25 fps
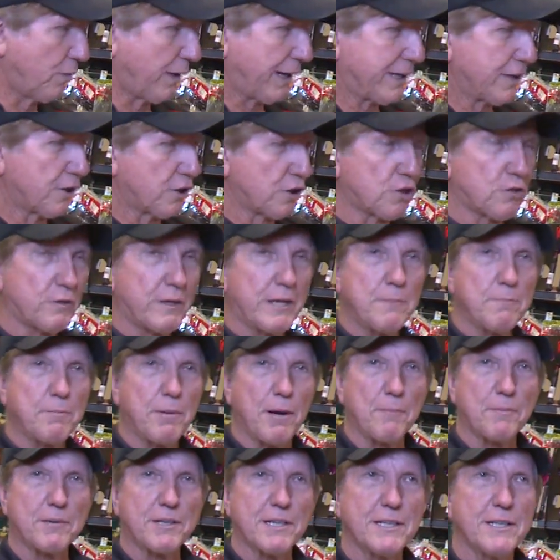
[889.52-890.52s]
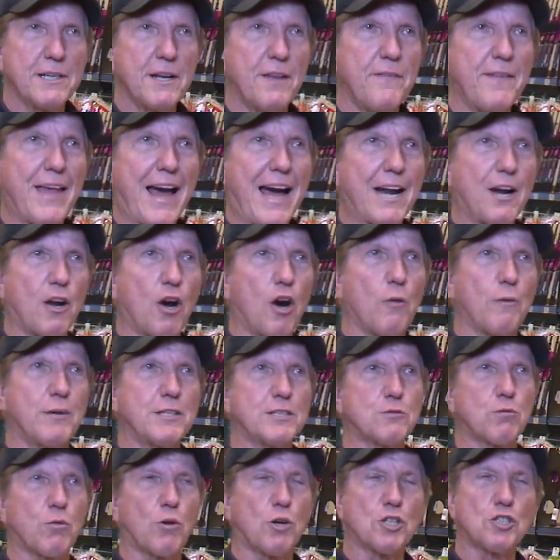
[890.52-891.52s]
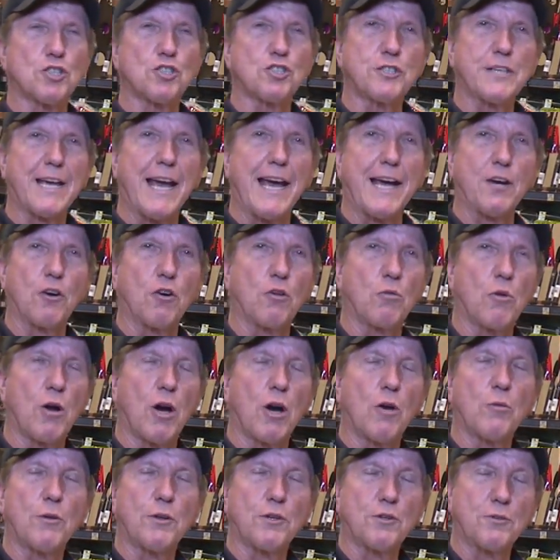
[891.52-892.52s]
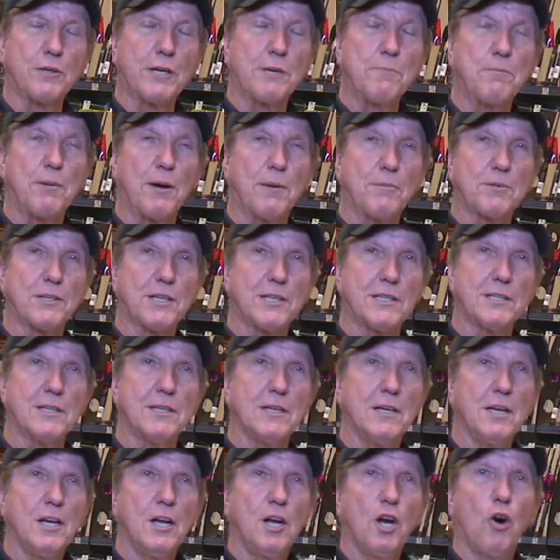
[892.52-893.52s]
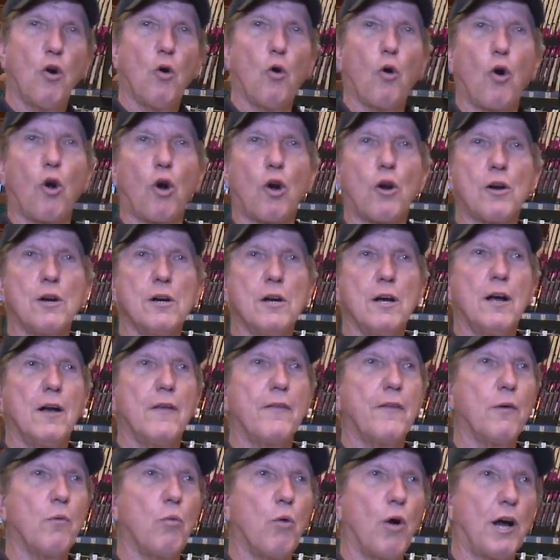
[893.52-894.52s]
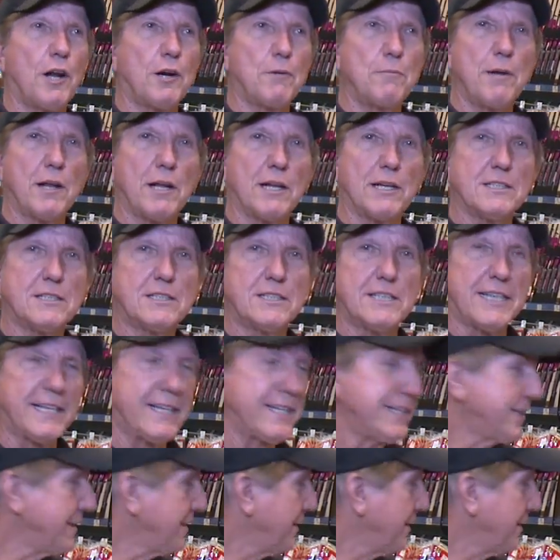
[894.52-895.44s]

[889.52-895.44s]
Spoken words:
regular green pumpkin. That always works. You can't go wrong with green pumpkin or the watermelon seed.